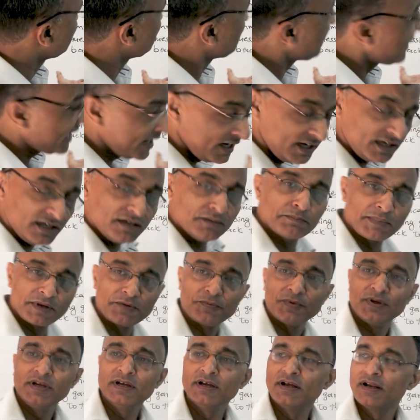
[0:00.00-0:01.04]
pen
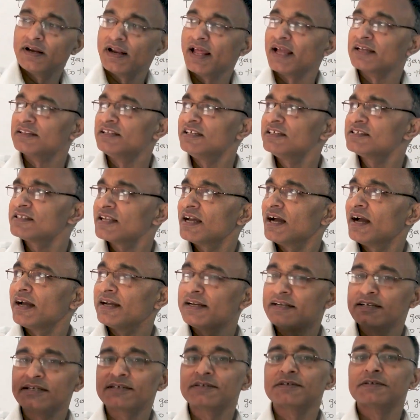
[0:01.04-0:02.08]
maybe like this,
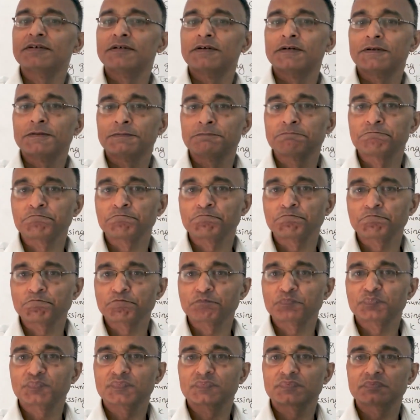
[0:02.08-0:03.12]
and
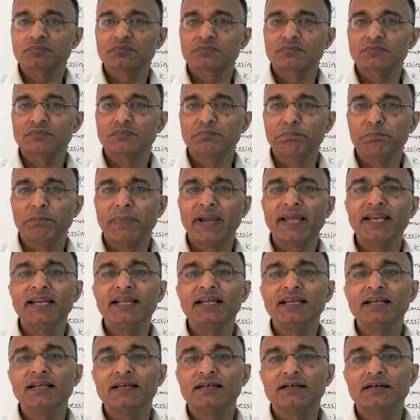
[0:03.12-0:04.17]

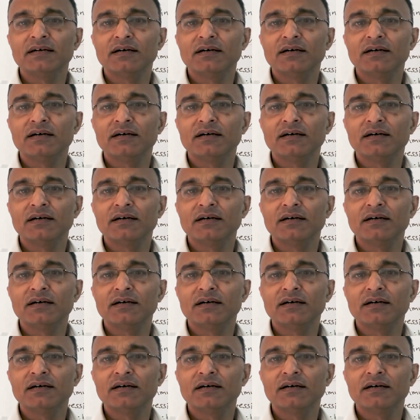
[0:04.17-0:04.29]
many